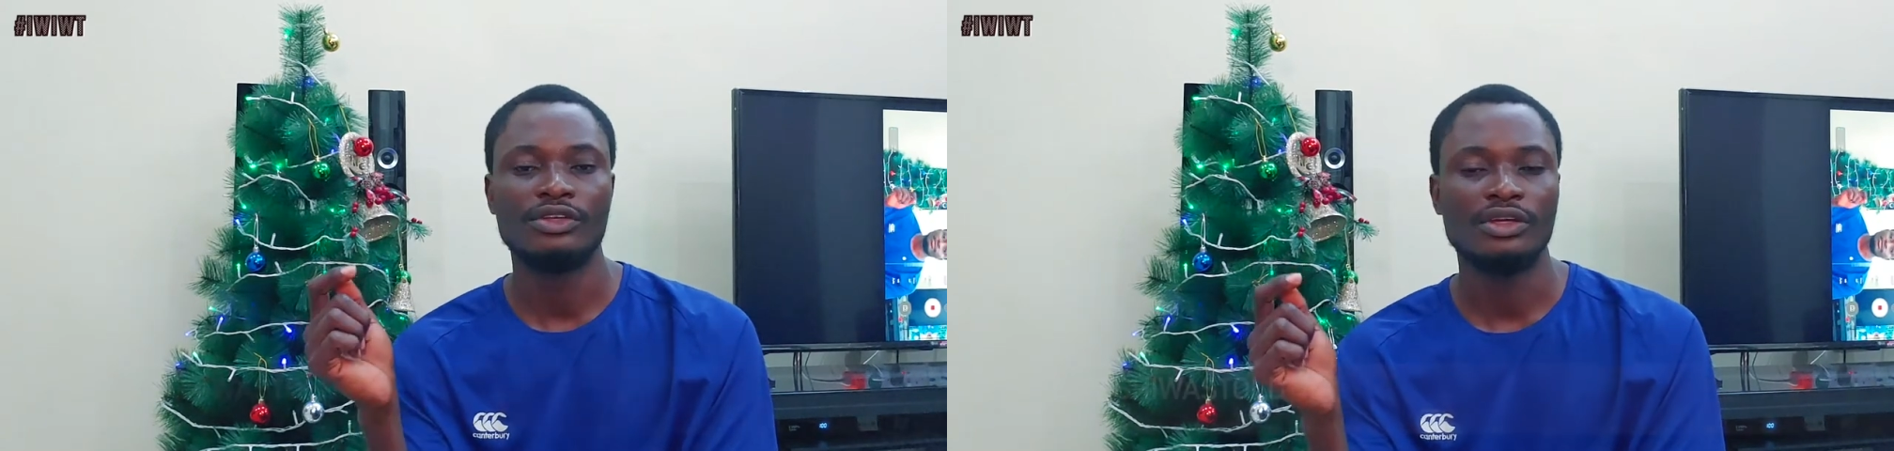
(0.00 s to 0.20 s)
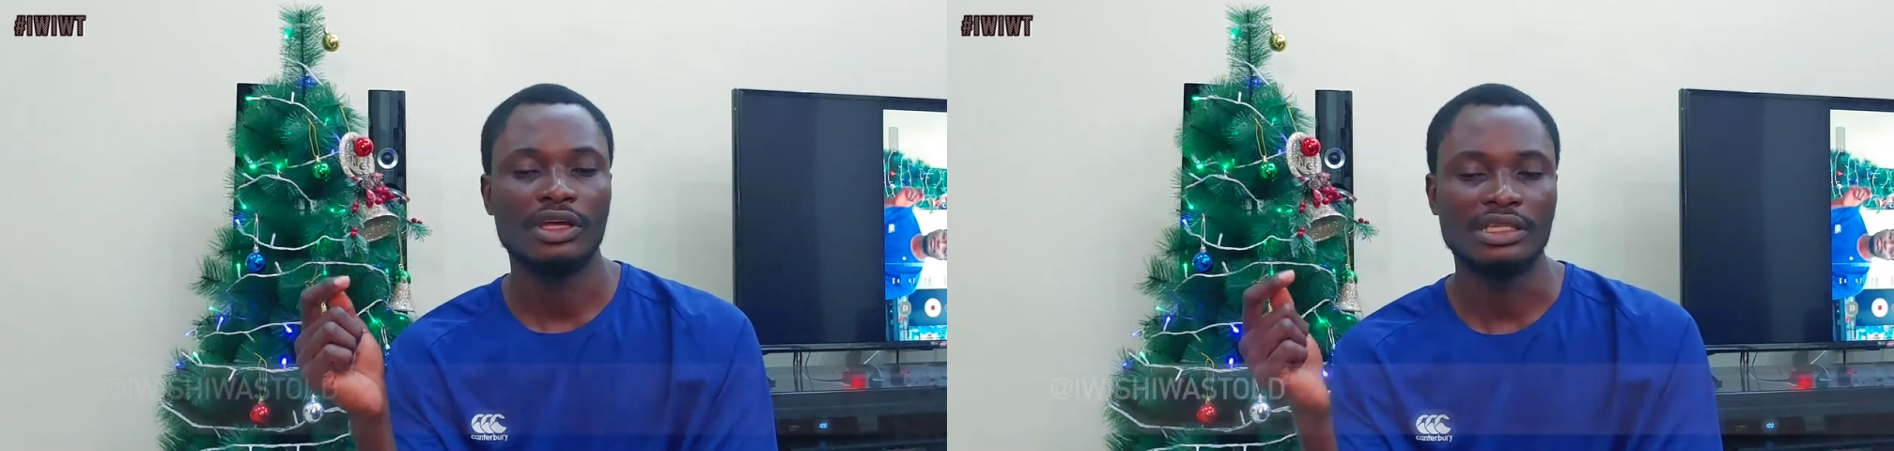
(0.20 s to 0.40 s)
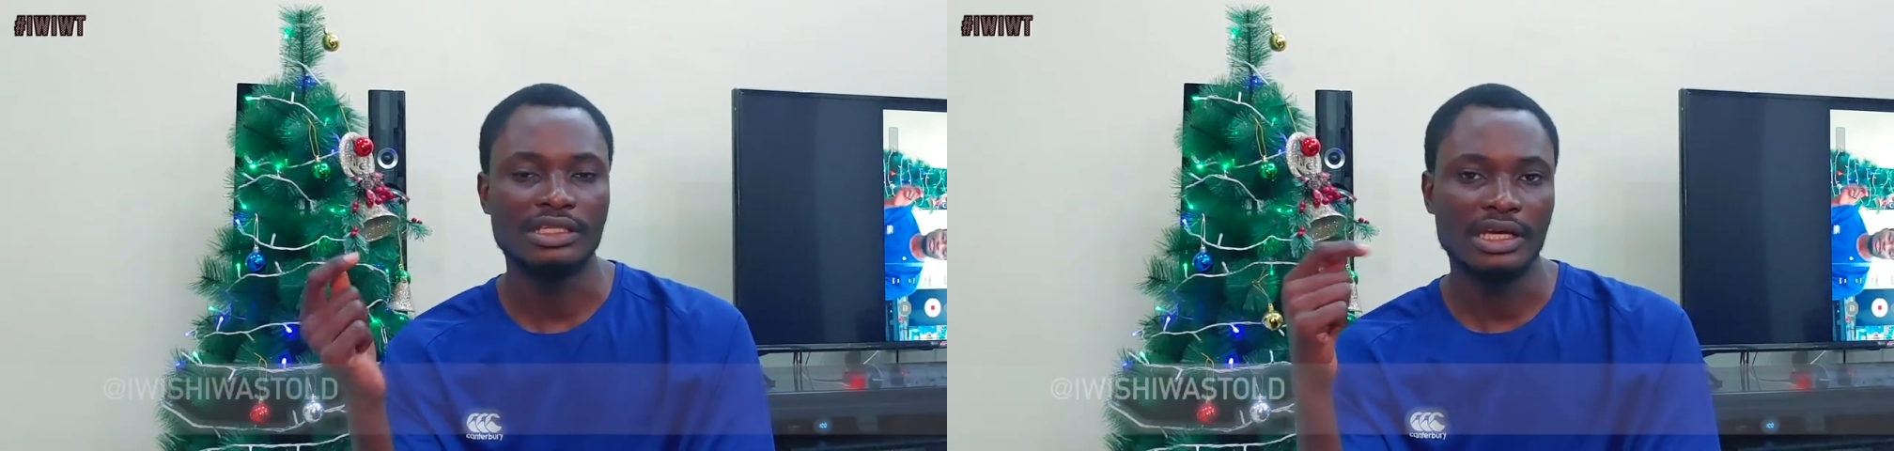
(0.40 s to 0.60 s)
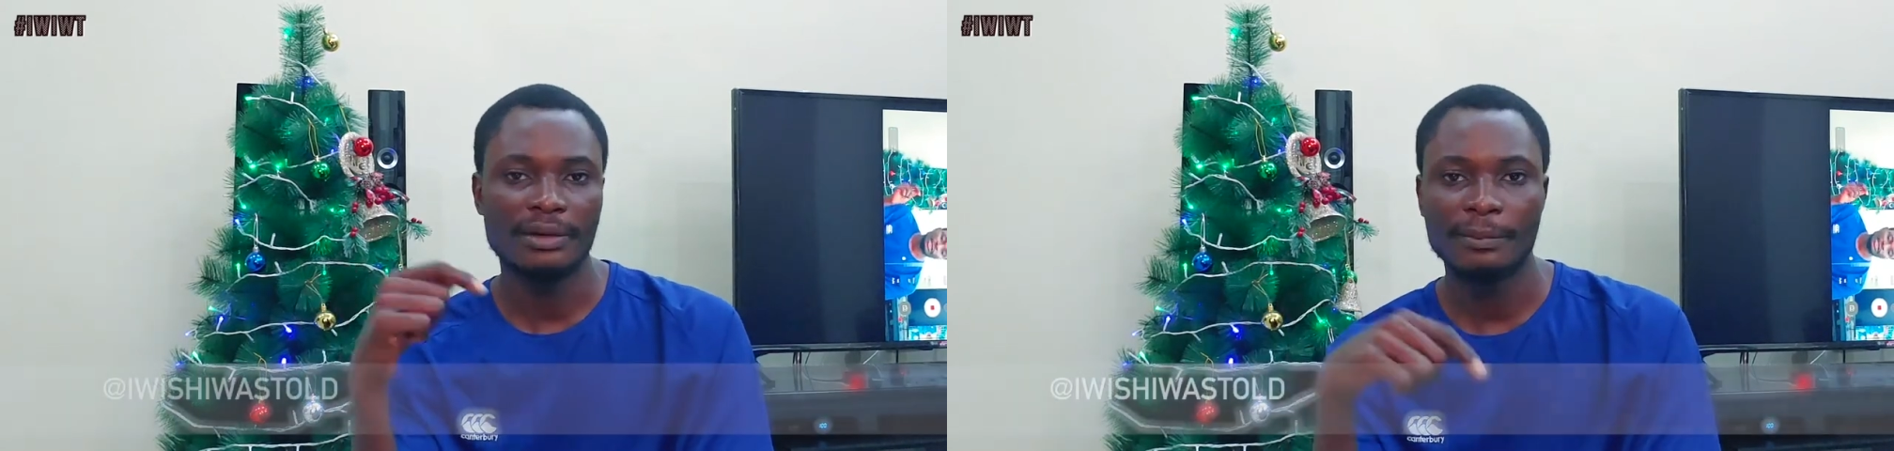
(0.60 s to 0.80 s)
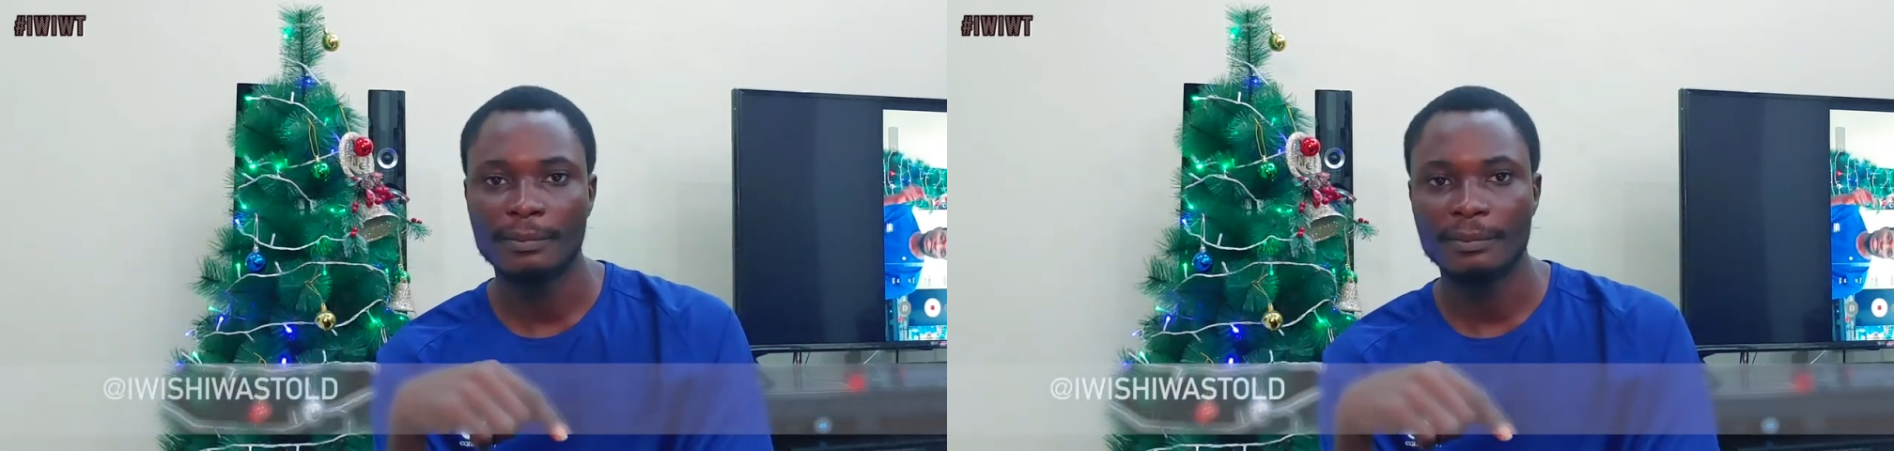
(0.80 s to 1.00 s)
a
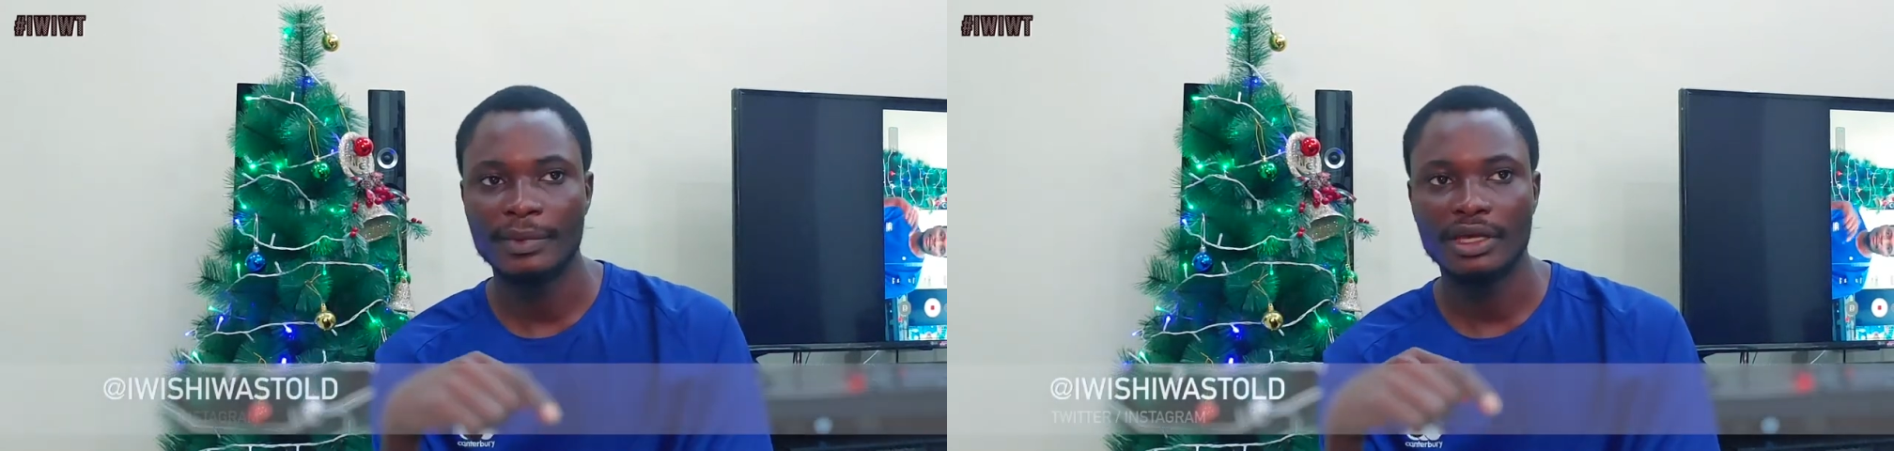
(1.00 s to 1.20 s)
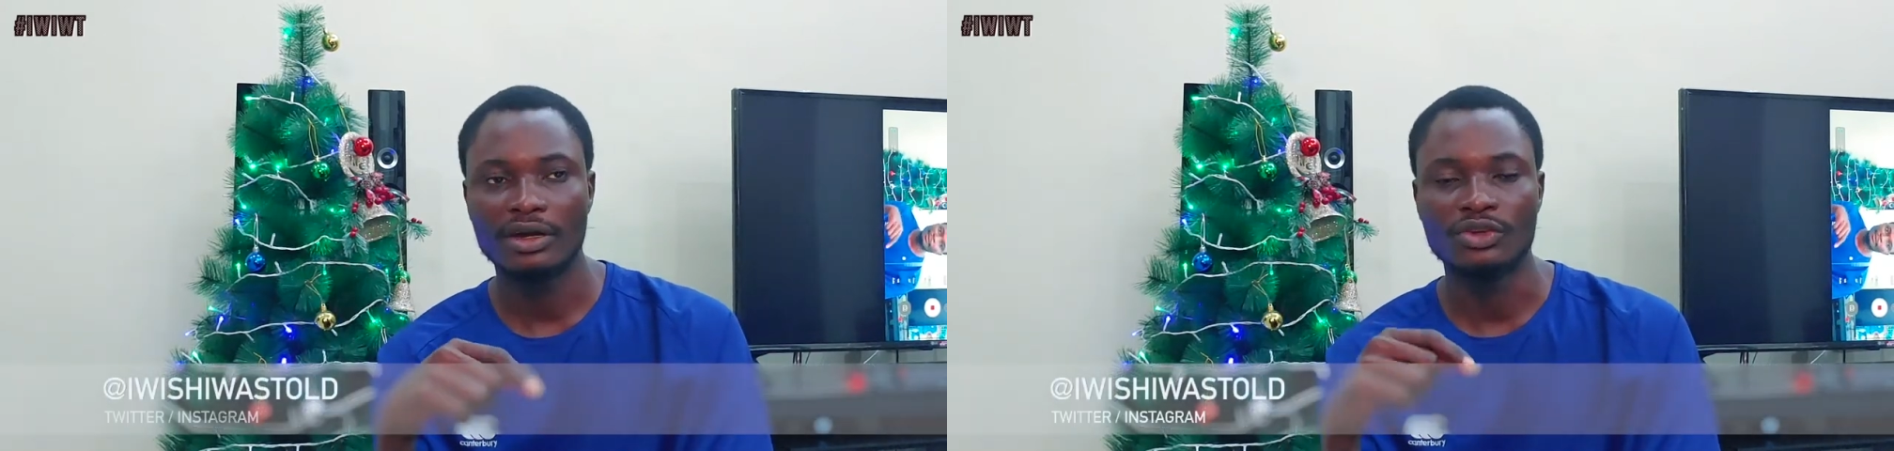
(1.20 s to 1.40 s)
DM on